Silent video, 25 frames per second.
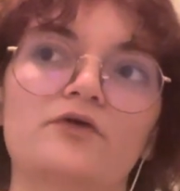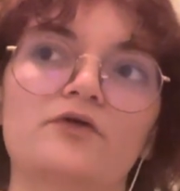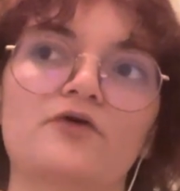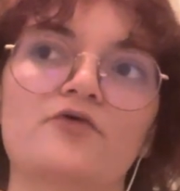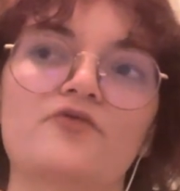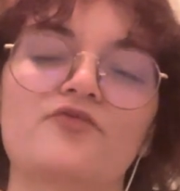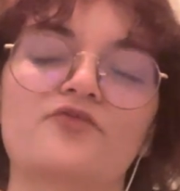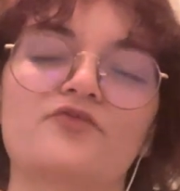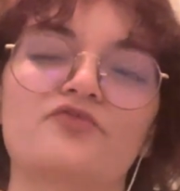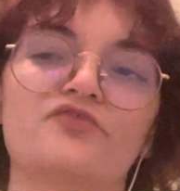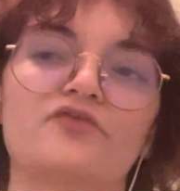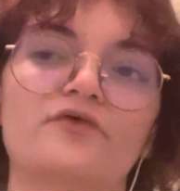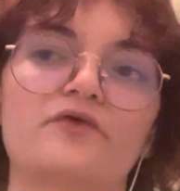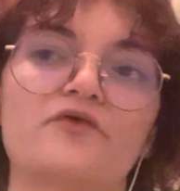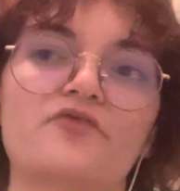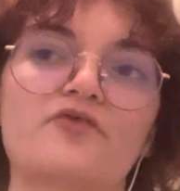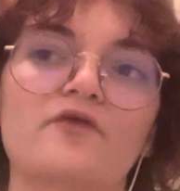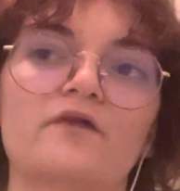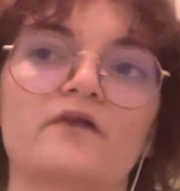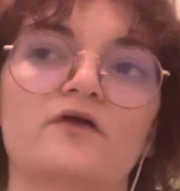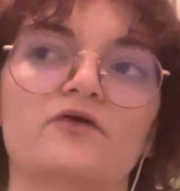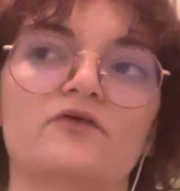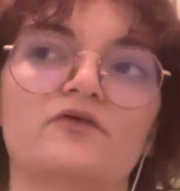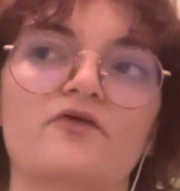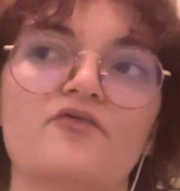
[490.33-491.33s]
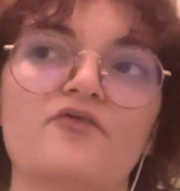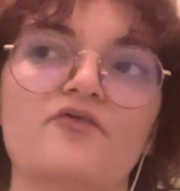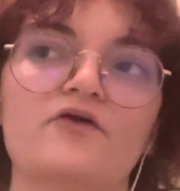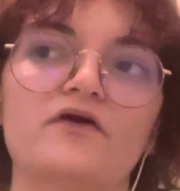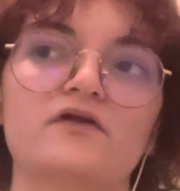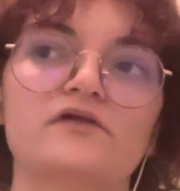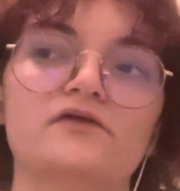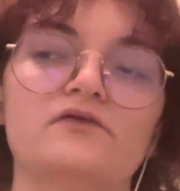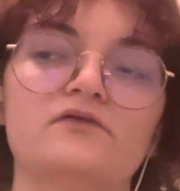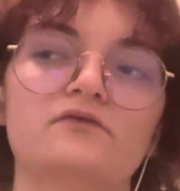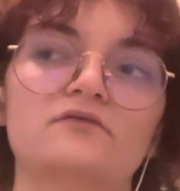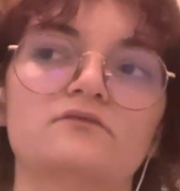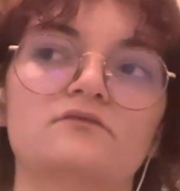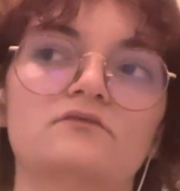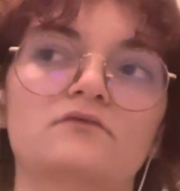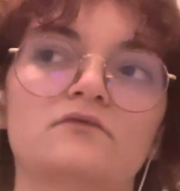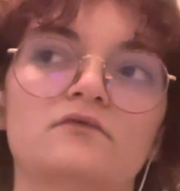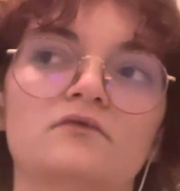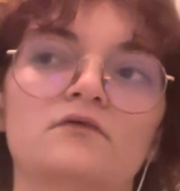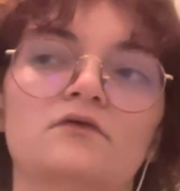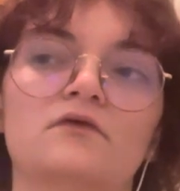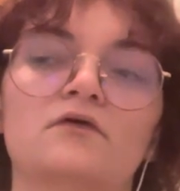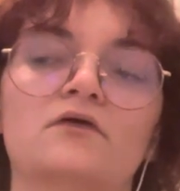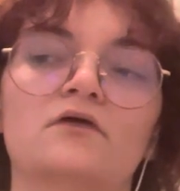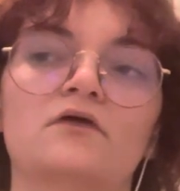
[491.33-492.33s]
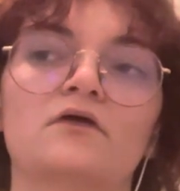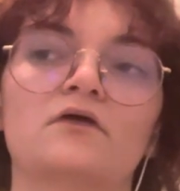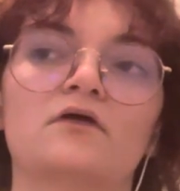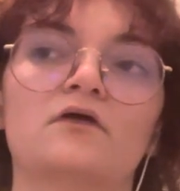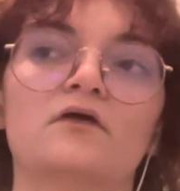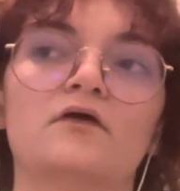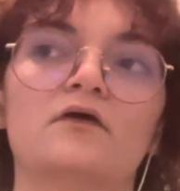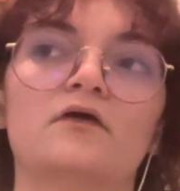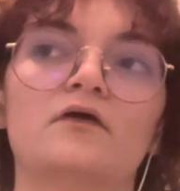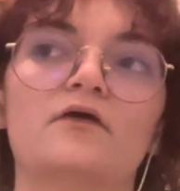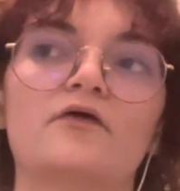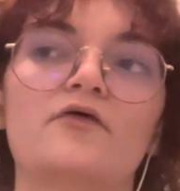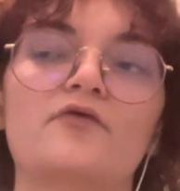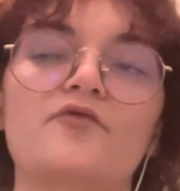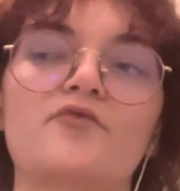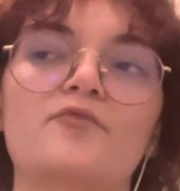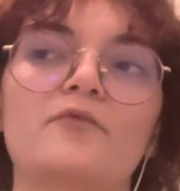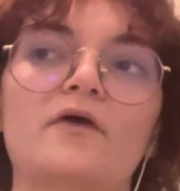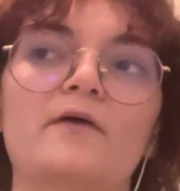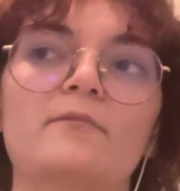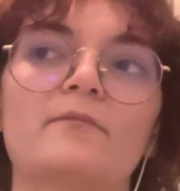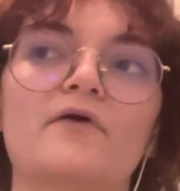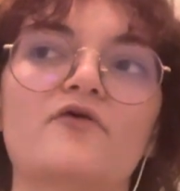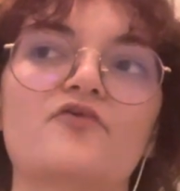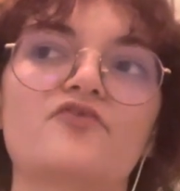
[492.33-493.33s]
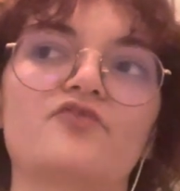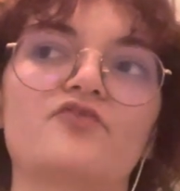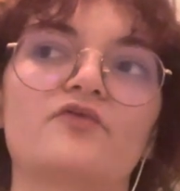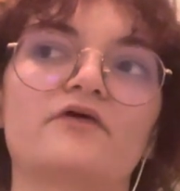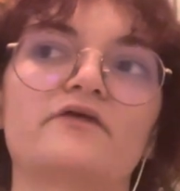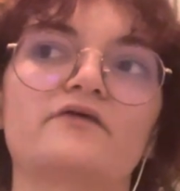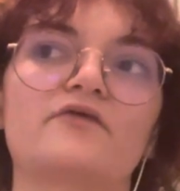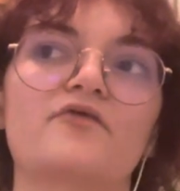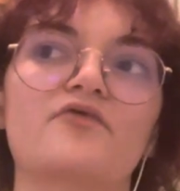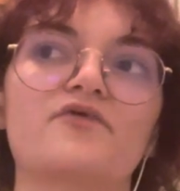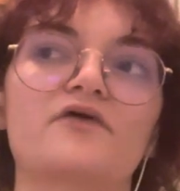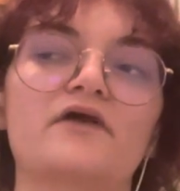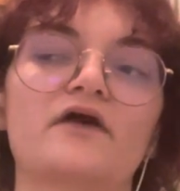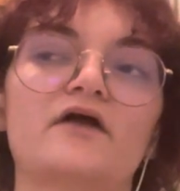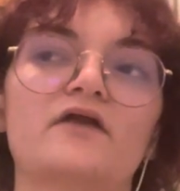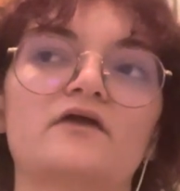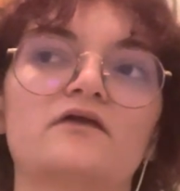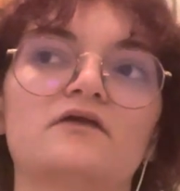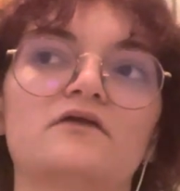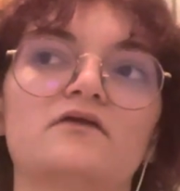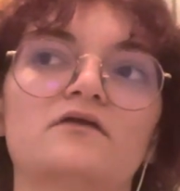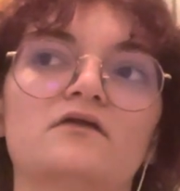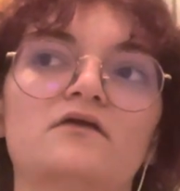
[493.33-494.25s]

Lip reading: else to feel as alone as I do. Because my best friend doesn't get it.